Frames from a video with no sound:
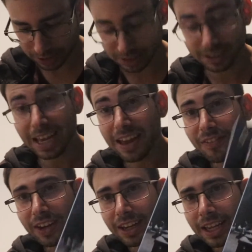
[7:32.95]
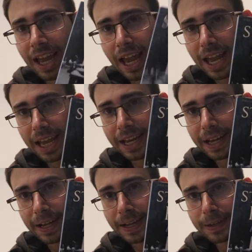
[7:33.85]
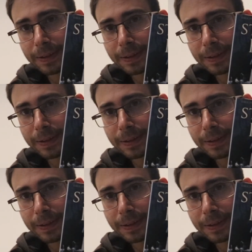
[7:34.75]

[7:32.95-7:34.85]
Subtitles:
Stephen King.